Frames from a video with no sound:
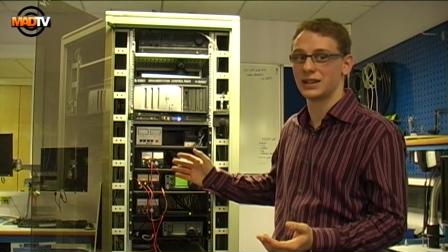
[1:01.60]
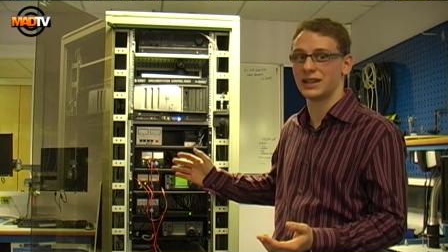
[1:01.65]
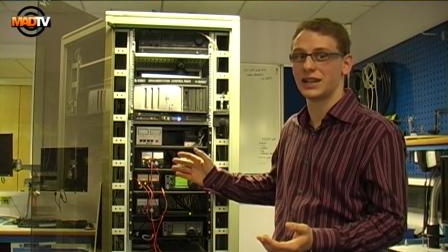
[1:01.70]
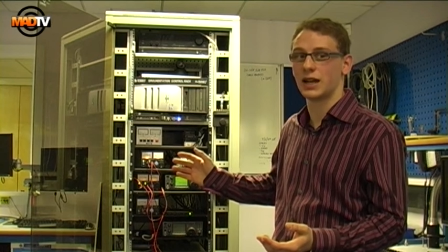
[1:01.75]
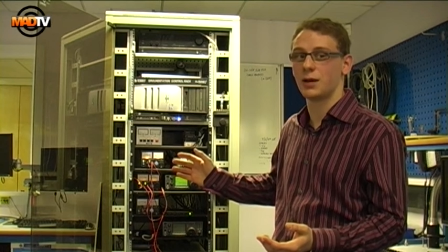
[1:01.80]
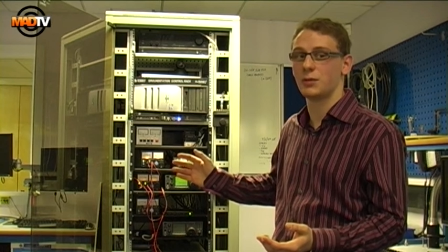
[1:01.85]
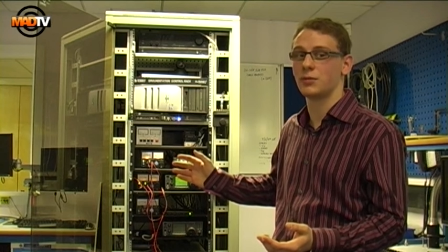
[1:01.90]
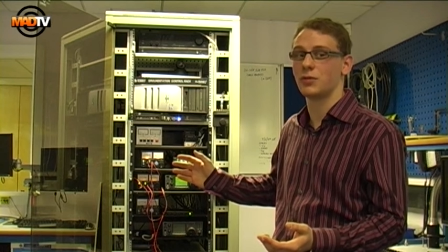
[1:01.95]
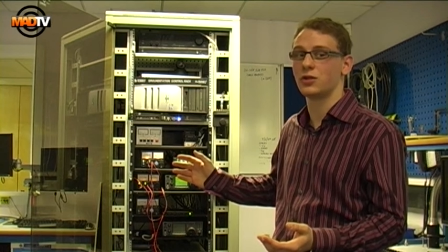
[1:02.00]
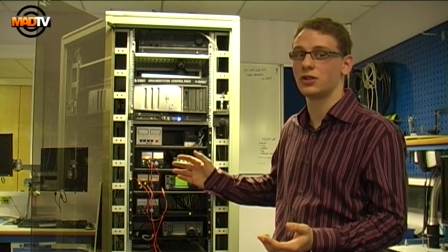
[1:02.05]
can
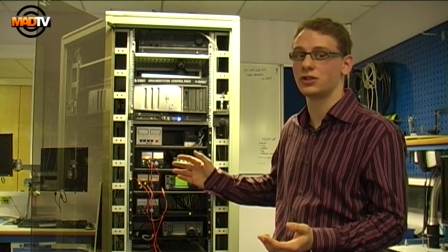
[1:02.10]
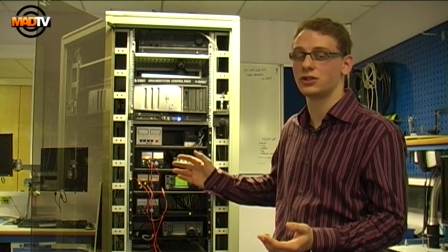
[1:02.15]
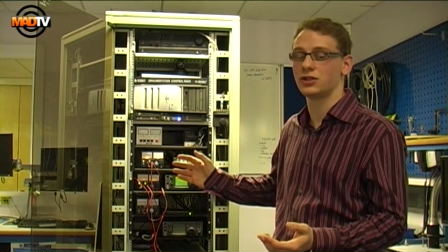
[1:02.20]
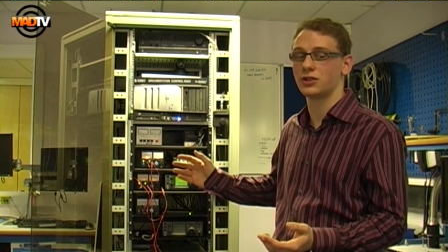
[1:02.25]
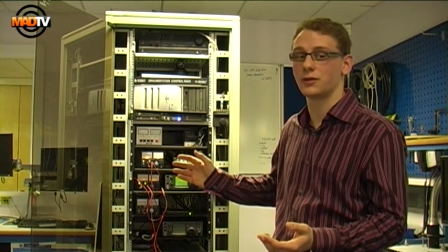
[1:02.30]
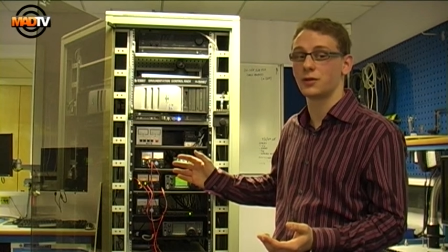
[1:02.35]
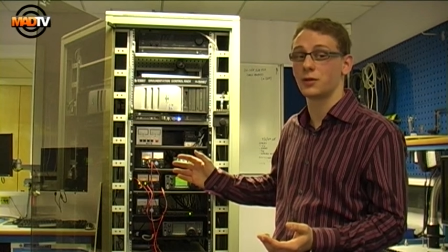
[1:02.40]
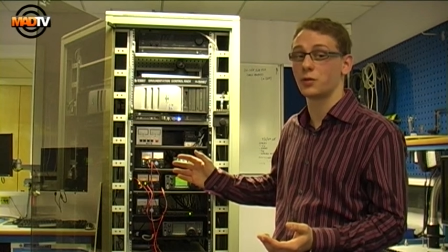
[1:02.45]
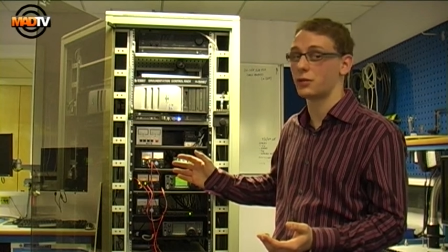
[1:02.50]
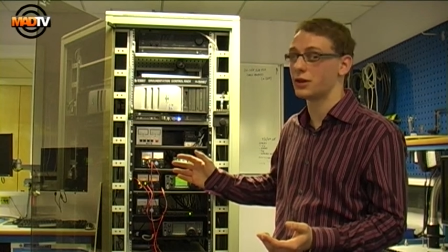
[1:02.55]
now be
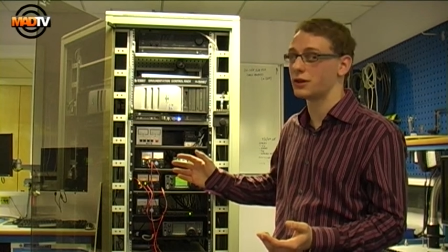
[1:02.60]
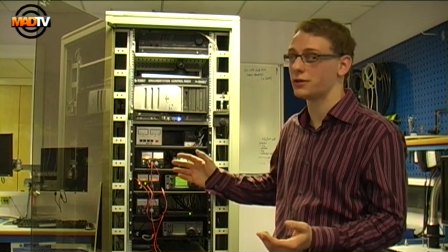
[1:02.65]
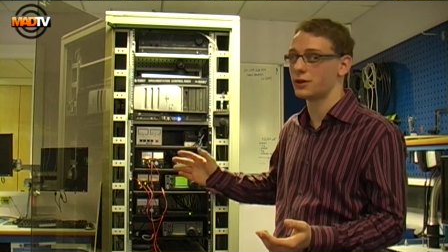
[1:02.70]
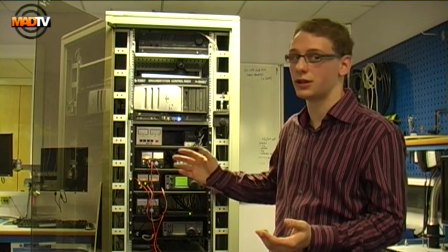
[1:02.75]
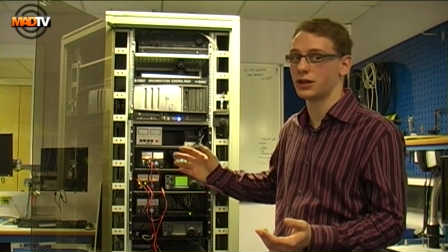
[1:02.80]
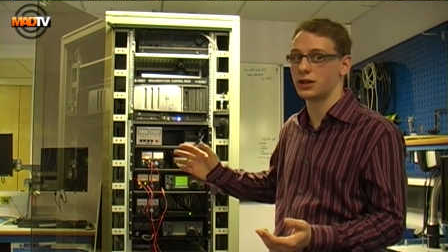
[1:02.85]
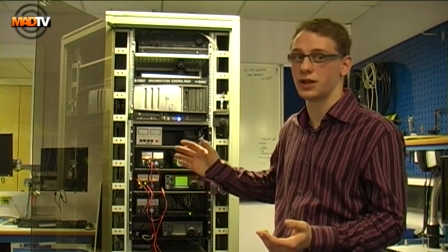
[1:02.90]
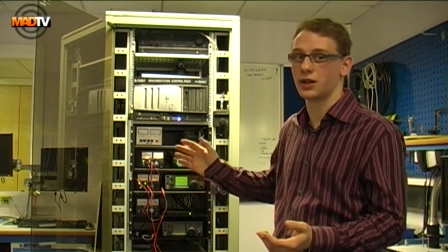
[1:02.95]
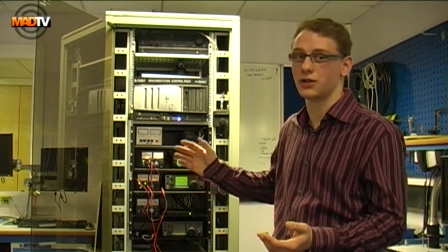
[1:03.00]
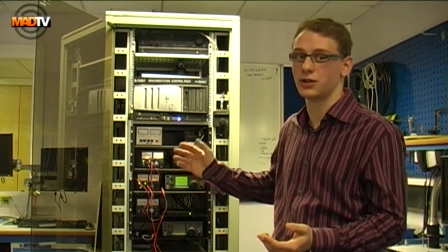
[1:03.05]
monitored from wherever
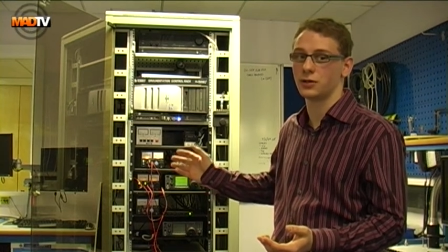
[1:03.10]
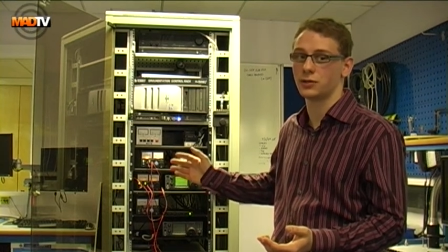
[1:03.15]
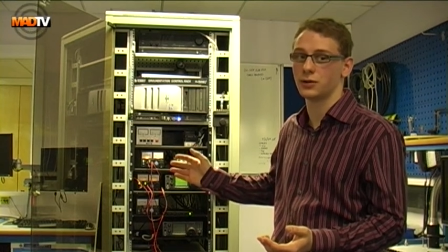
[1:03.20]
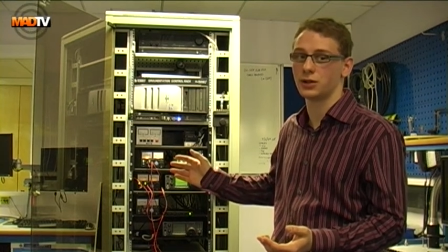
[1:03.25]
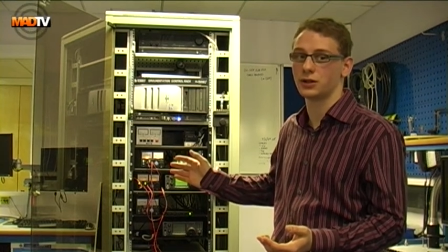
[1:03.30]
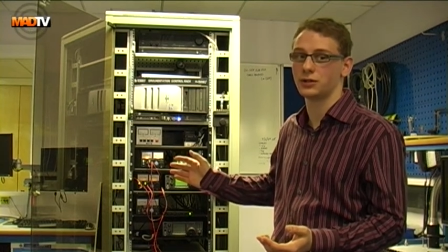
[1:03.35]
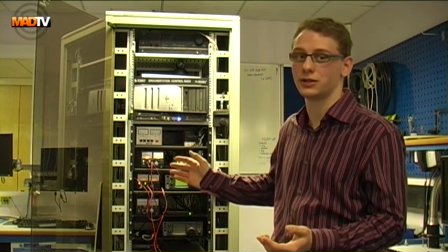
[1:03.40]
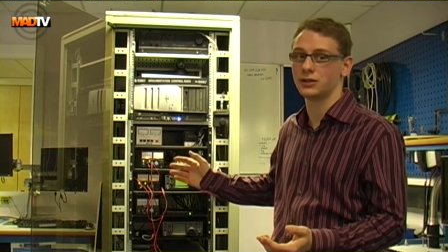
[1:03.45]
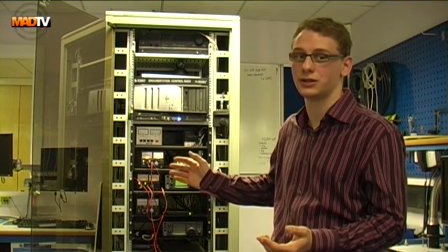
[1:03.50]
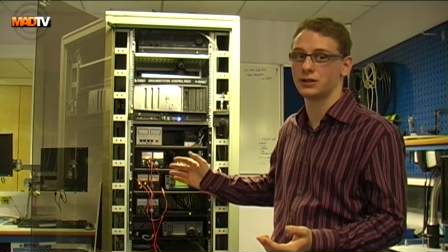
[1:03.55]
they are in the
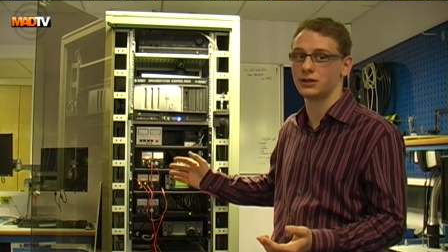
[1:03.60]
world.